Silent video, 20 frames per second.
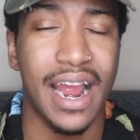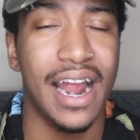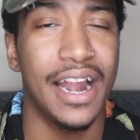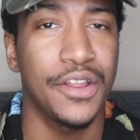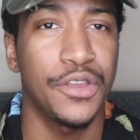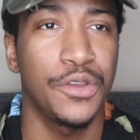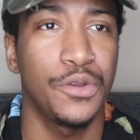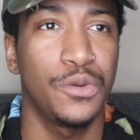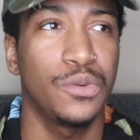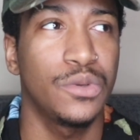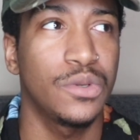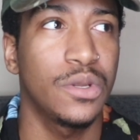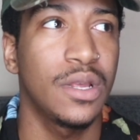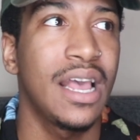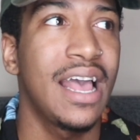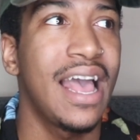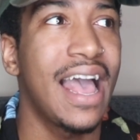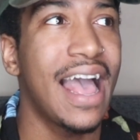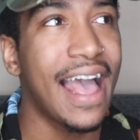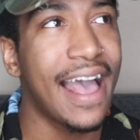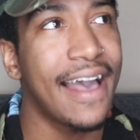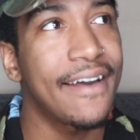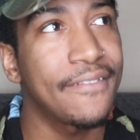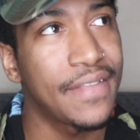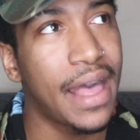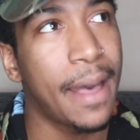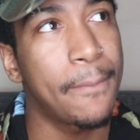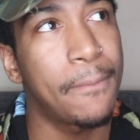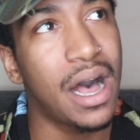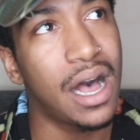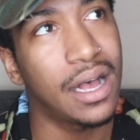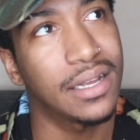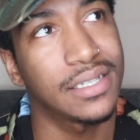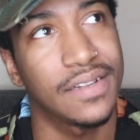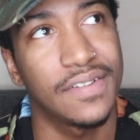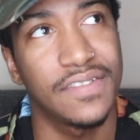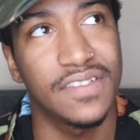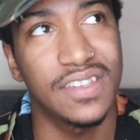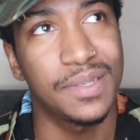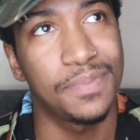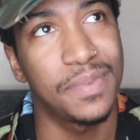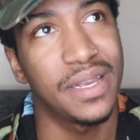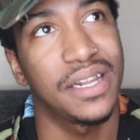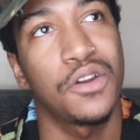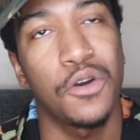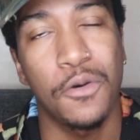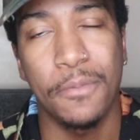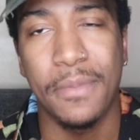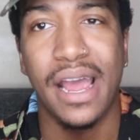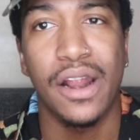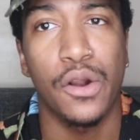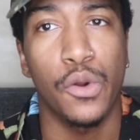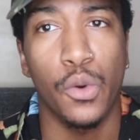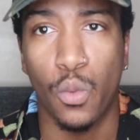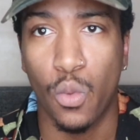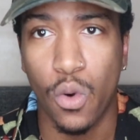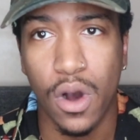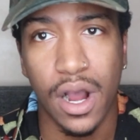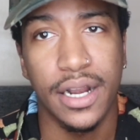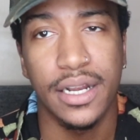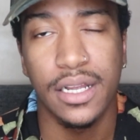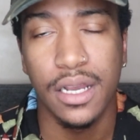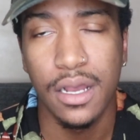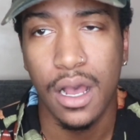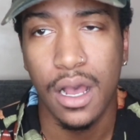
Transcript: How do you have that positive spin no matter what?